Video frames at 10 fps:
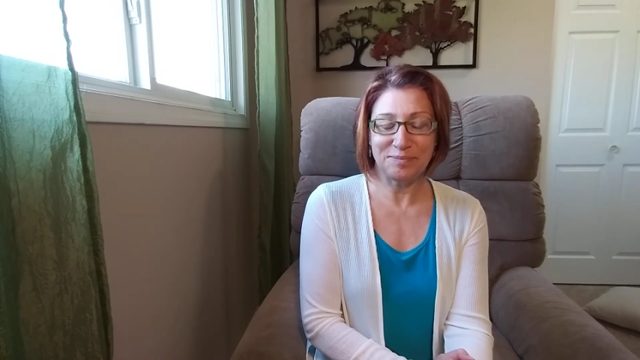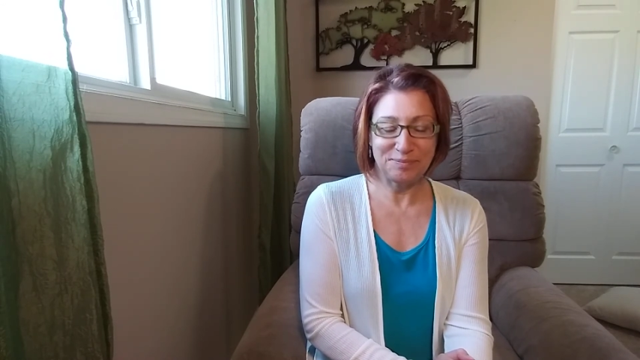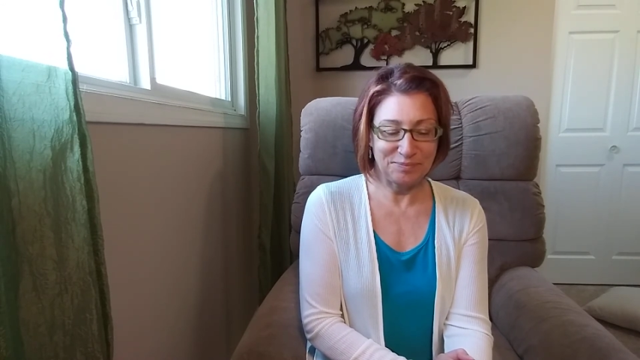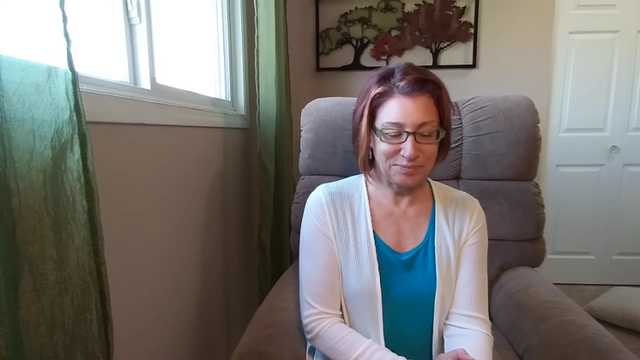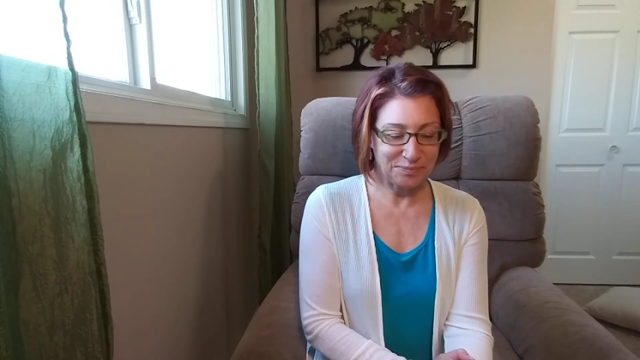
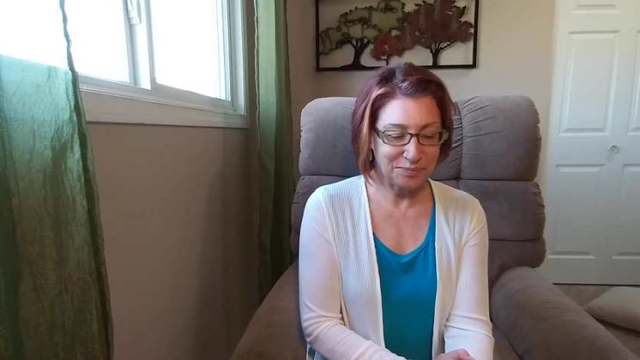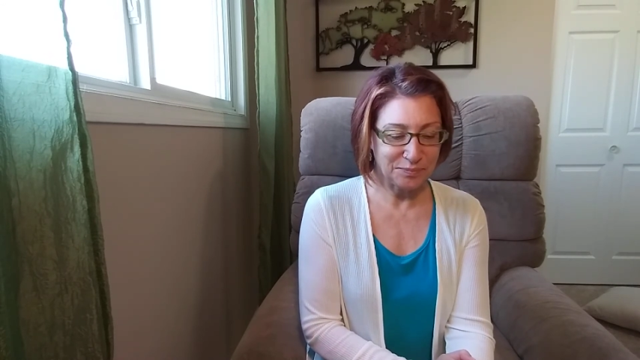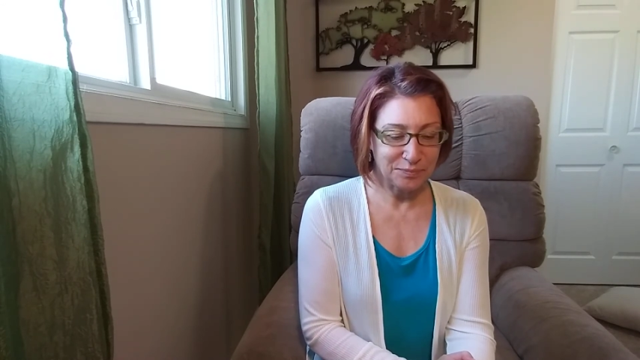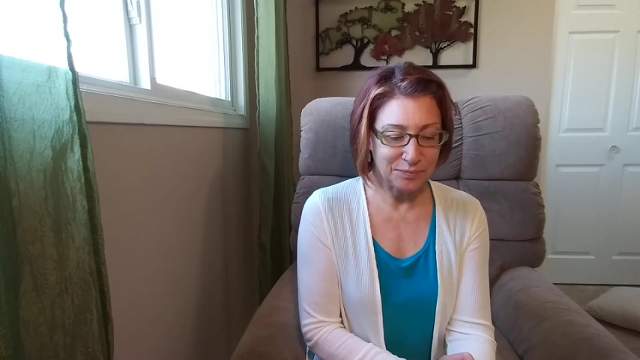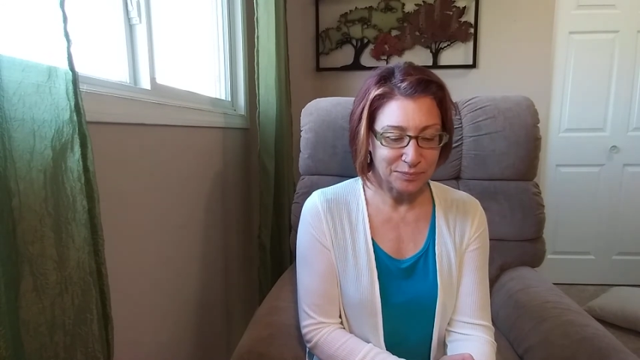
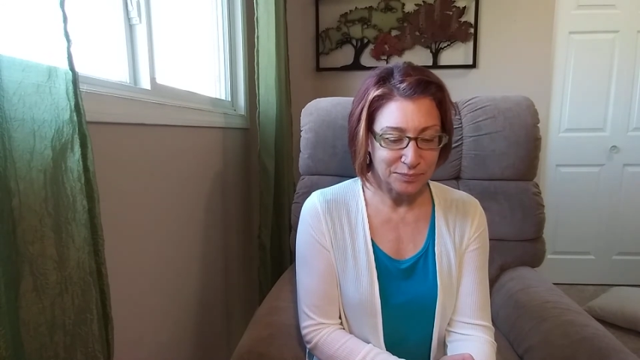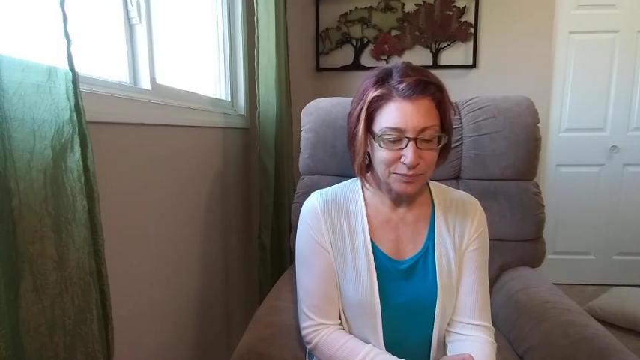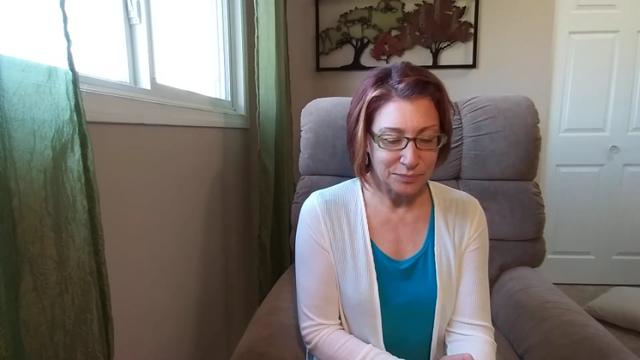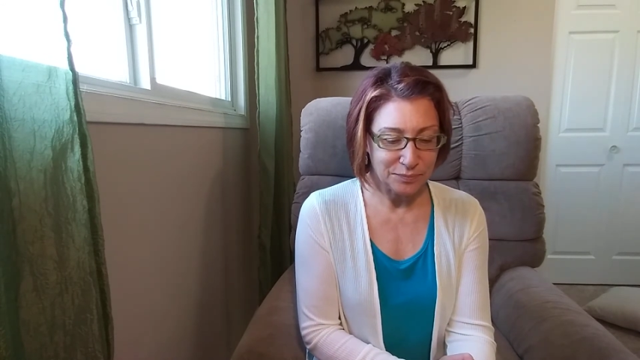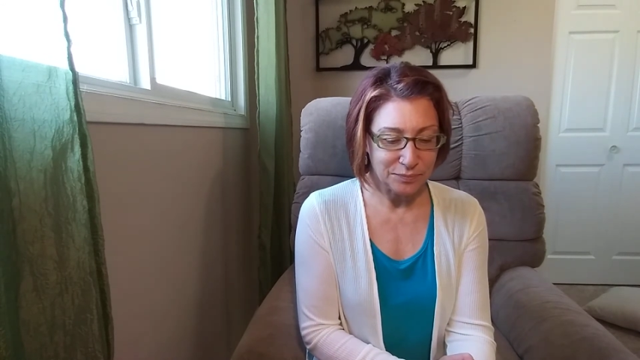
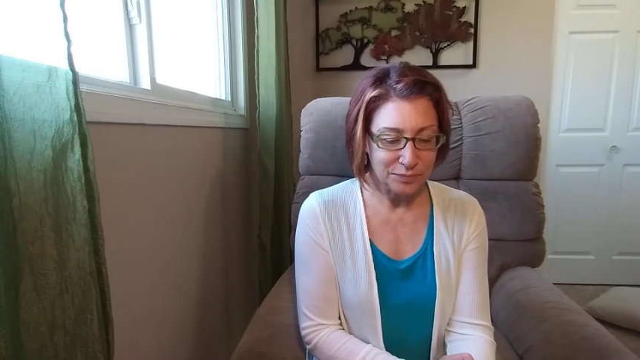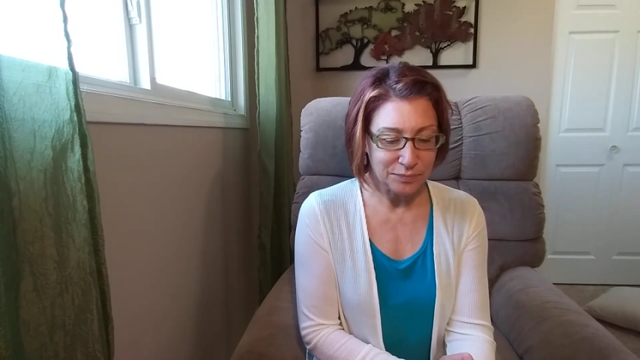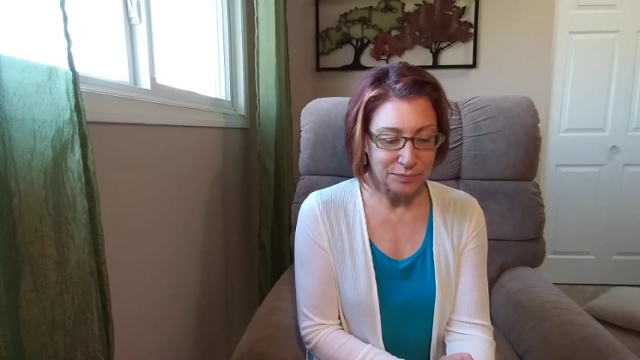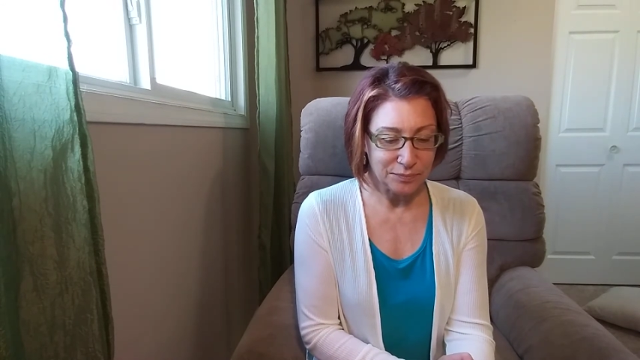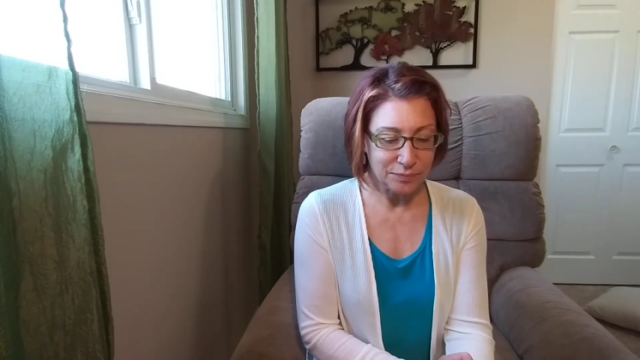
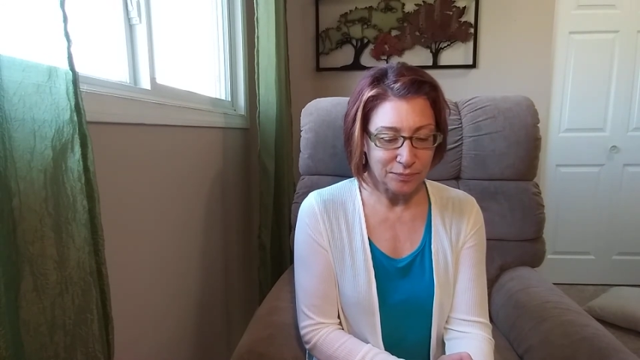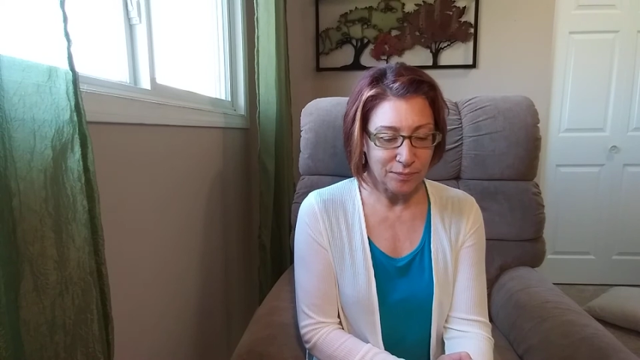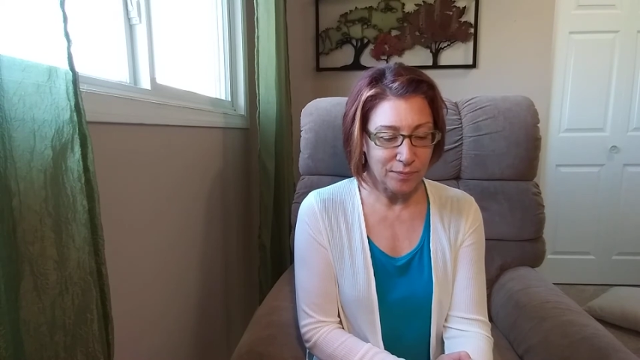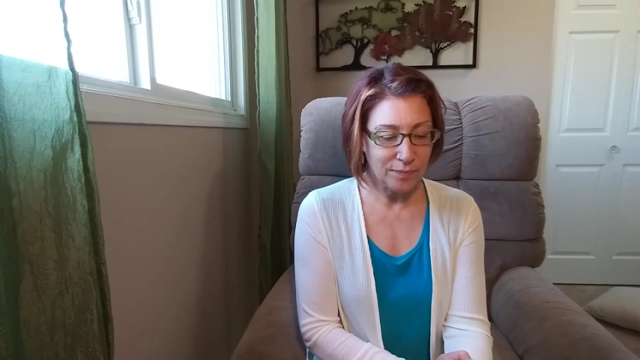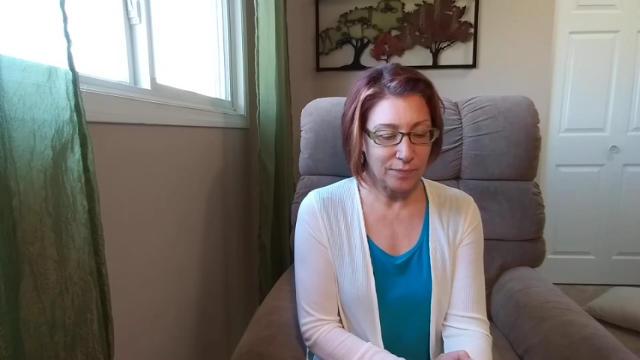
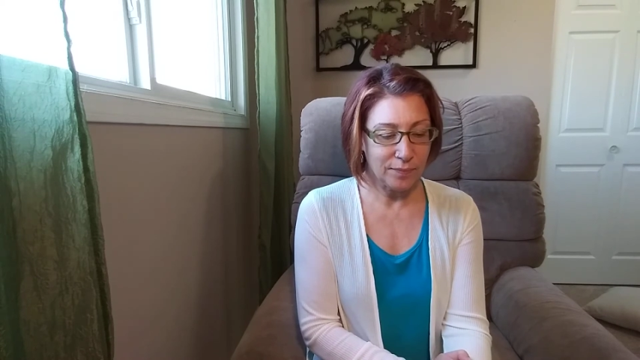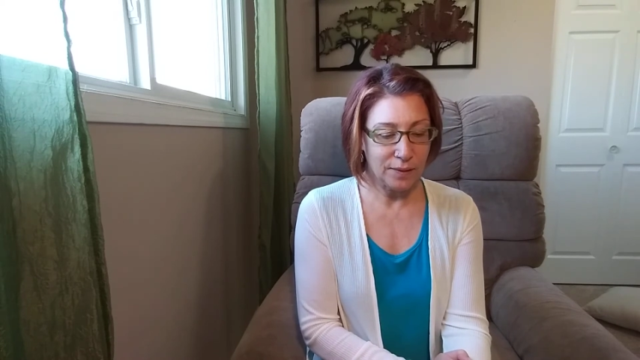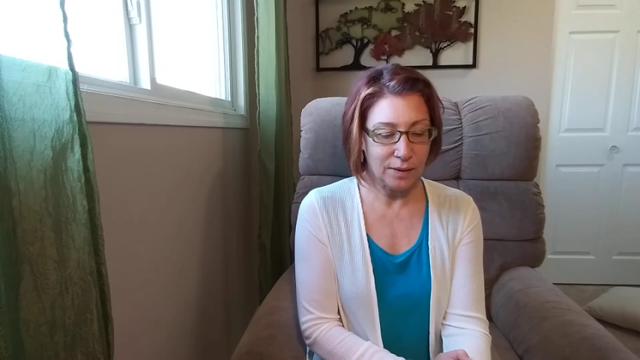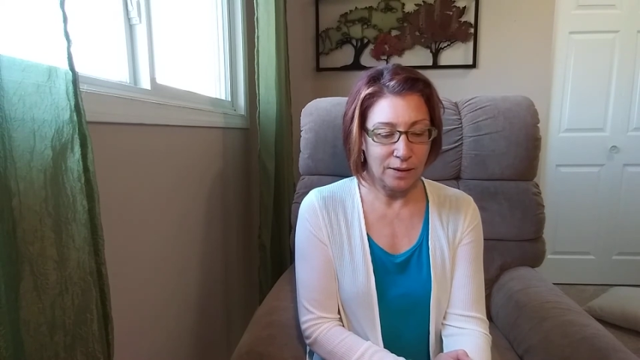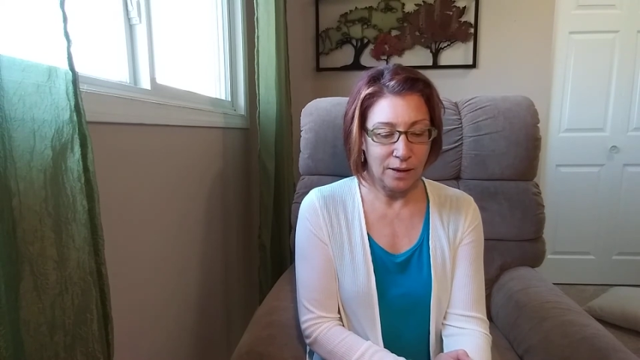
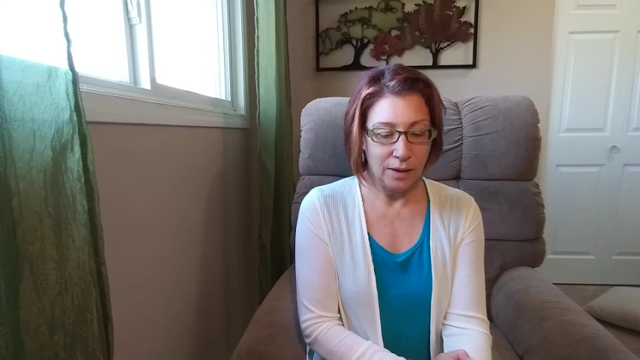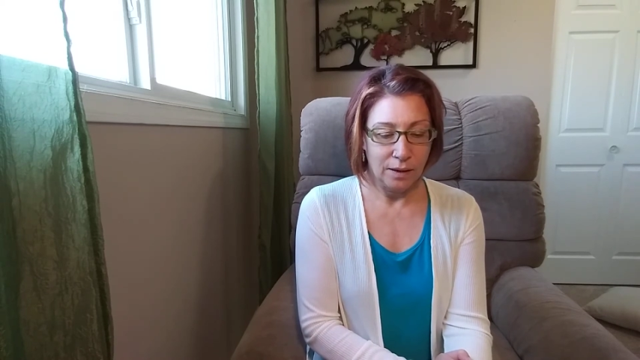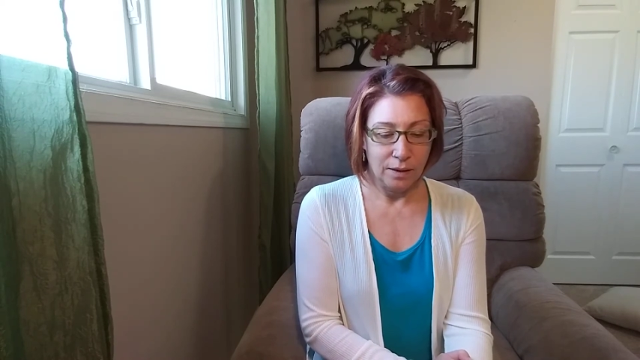Nothing is said.